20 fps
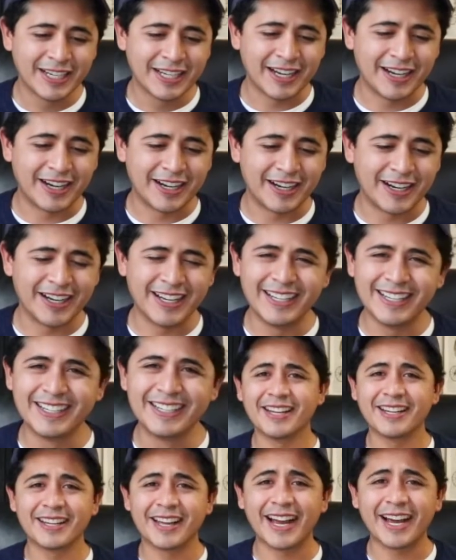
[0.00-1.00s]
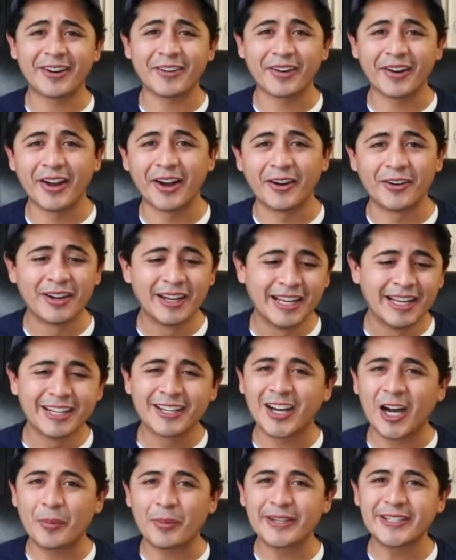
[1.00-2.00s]
I don't know.
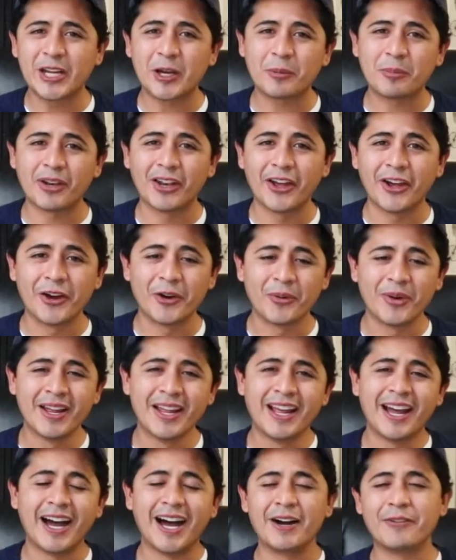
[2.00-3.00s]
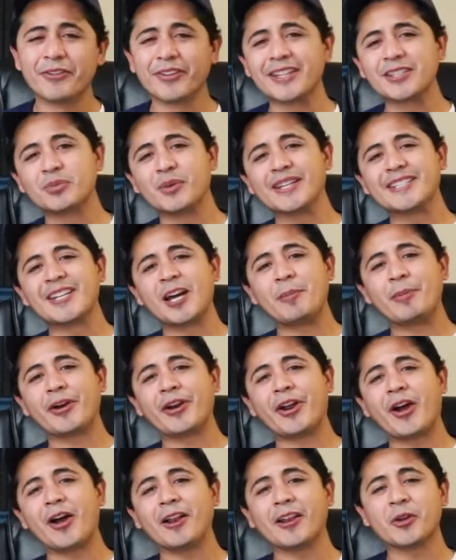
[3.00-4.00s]
Comment down below. For this week's Hub on
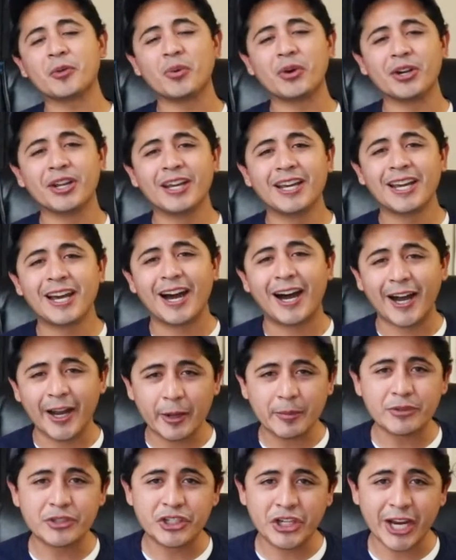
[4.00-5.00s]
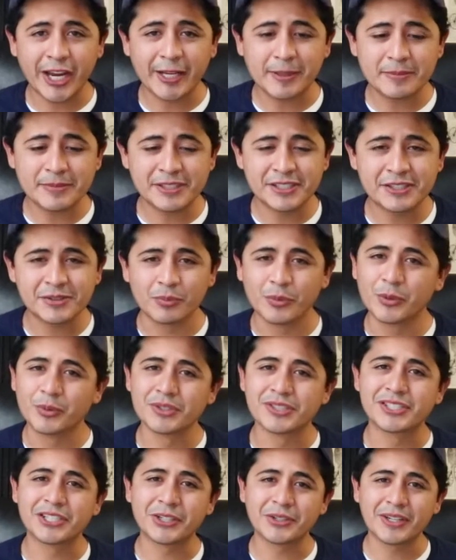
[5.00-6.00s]
Hollywood, I'm James. We will
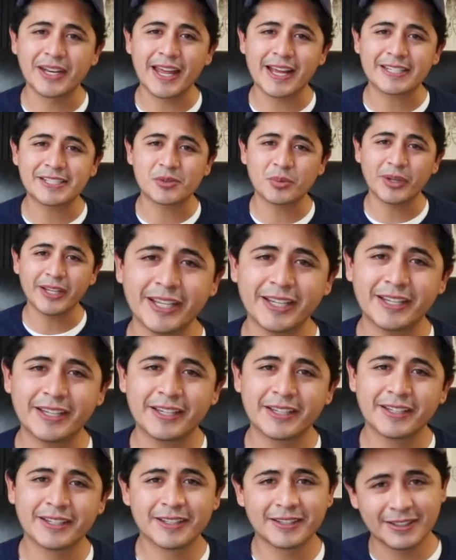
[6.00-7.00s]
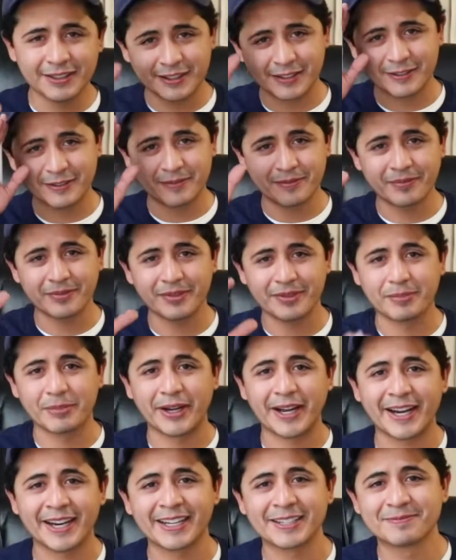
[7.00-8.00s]
see you next week.
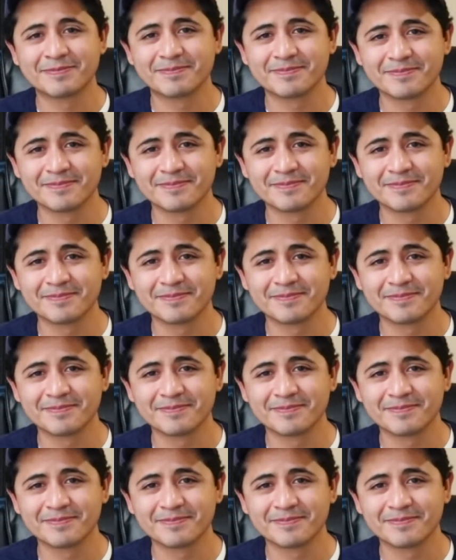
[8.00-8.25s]
Bye.